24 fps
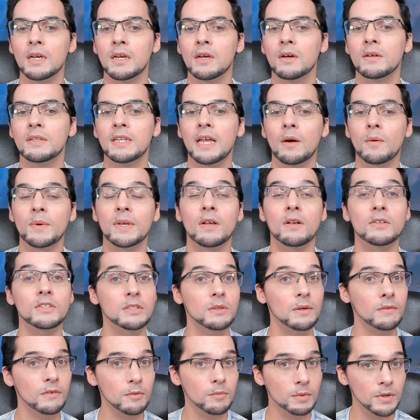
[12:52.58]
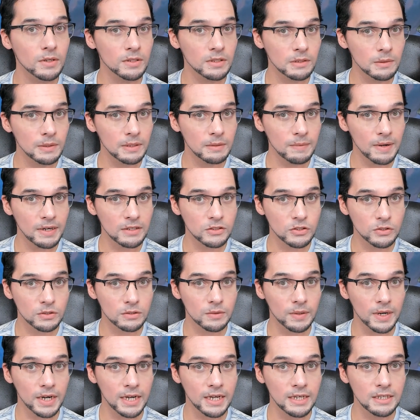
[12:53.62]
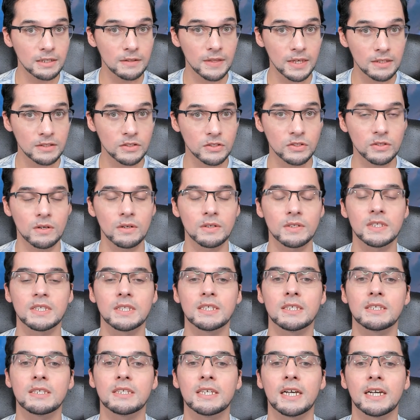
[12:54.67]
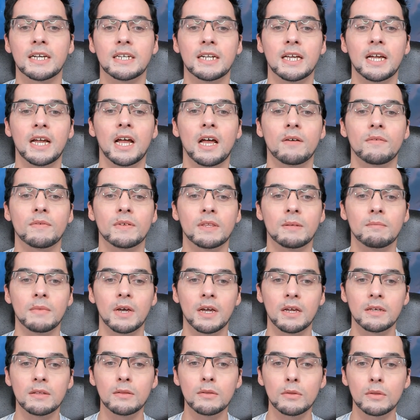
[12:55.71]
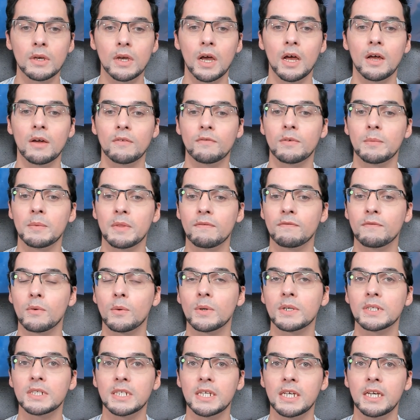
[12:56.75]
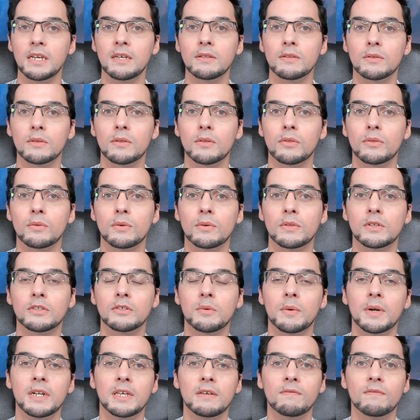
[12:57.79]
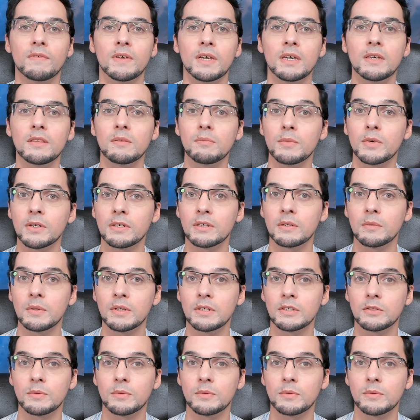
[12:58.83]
Now, we also have a Mercury retrograde that starts in the second half of the month. From the 14th through the 25th, Mercury is